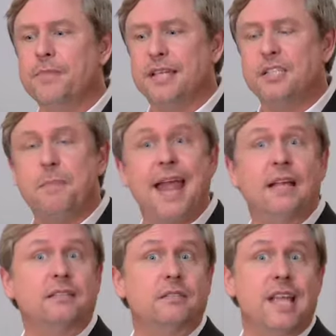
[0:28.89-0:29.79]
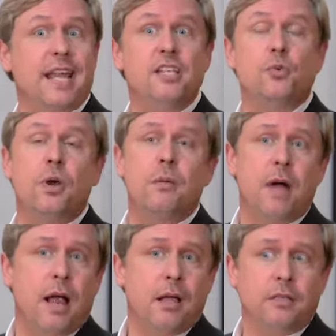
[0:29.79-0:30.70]
It spans 80 square
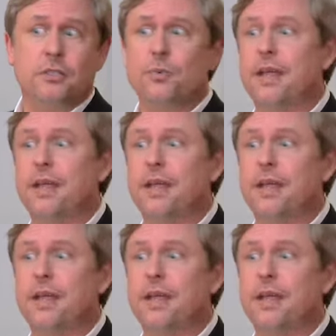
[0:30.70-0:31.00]
miles.